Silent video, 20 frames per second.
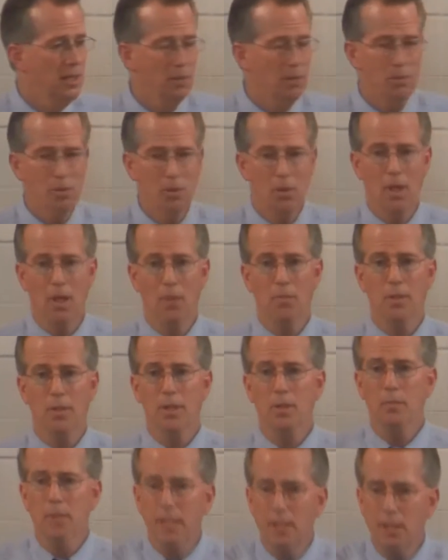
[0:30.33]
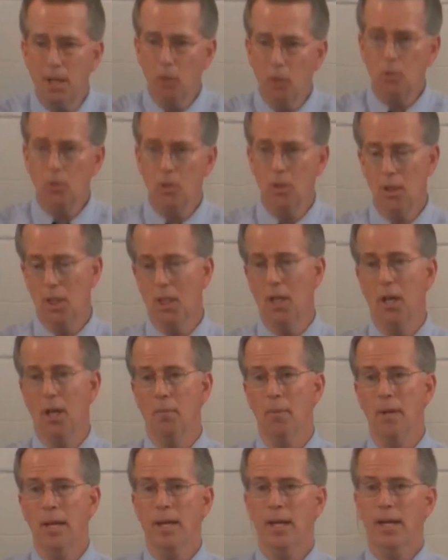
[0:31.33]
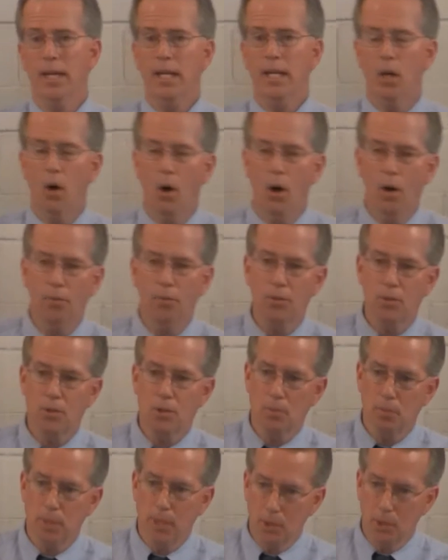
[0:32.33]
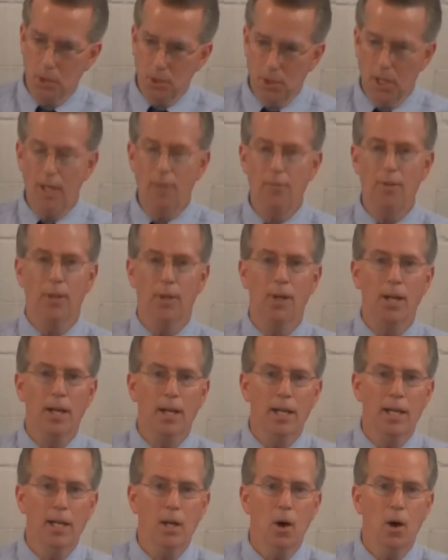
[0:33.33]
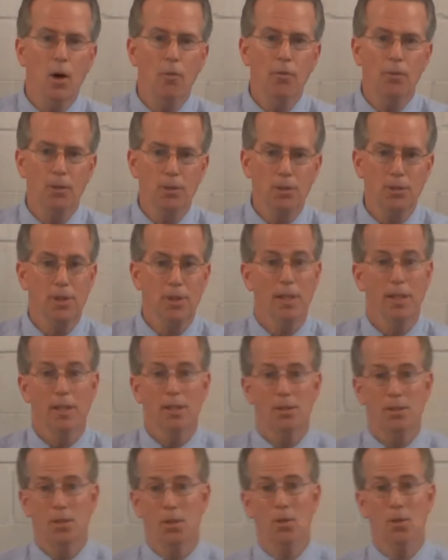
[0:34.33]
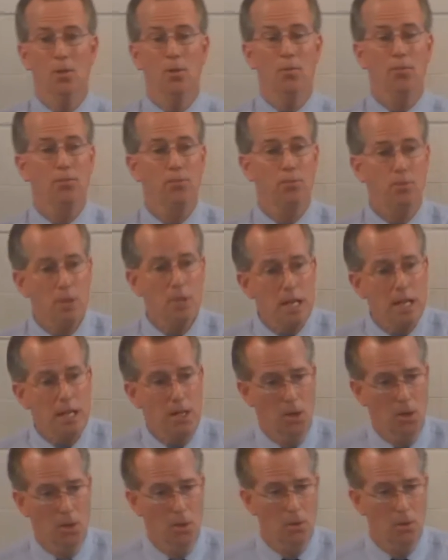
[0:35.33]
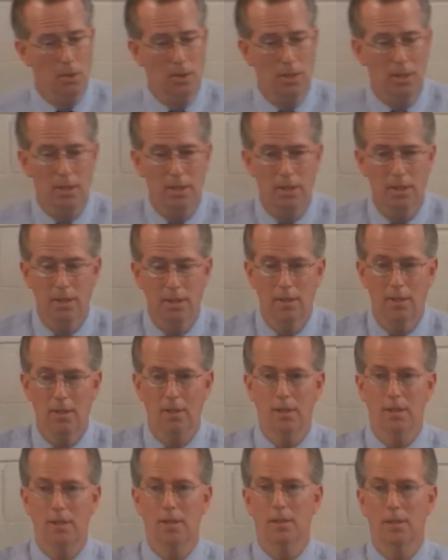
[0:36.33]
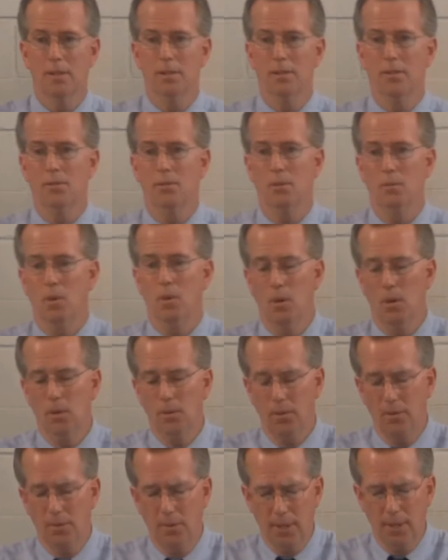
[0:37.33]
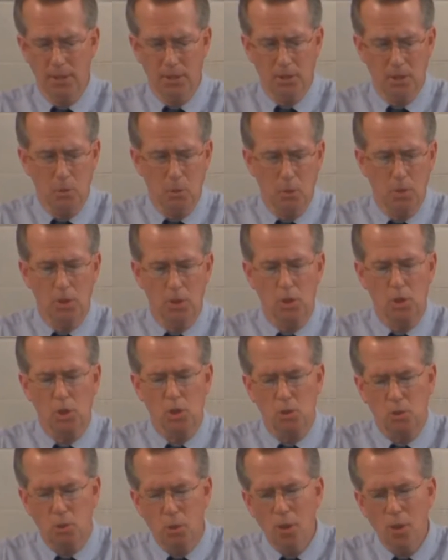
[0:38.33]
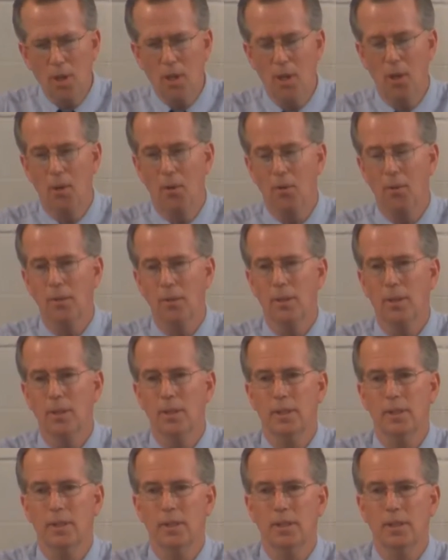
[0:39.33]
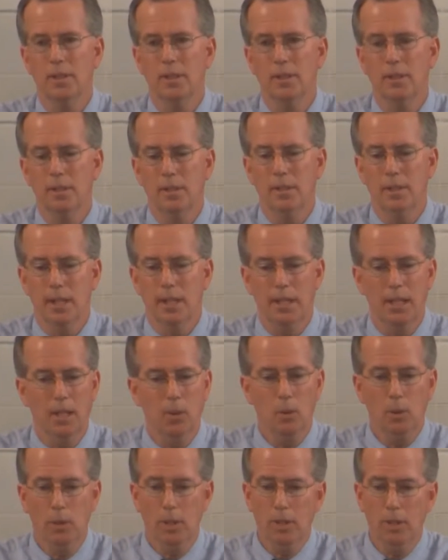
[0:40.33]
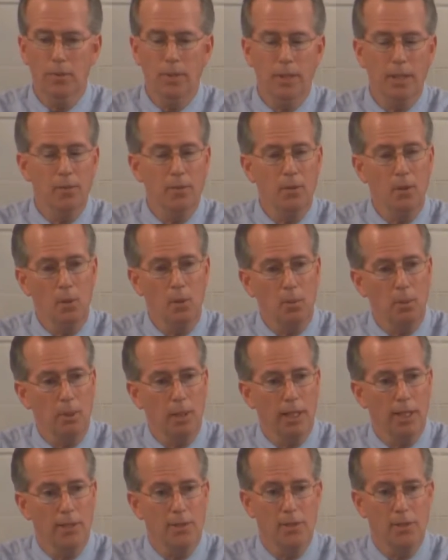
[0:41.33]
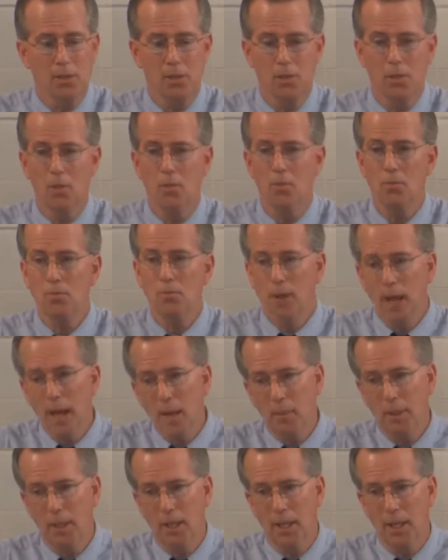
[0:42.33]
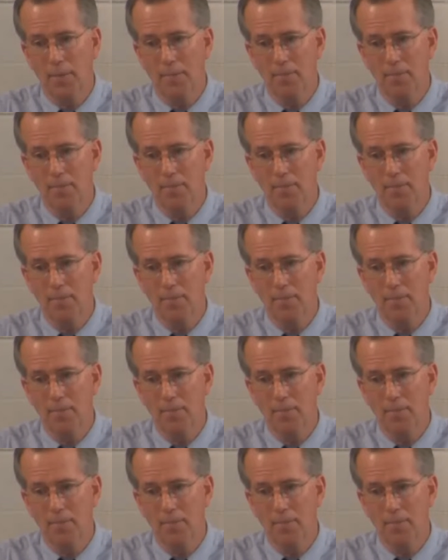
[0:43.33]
if you come to Him. He tells you to come. He offers to be your Savior. He offers to free you from all the things that will destroy you. And He will even give you a place in His own family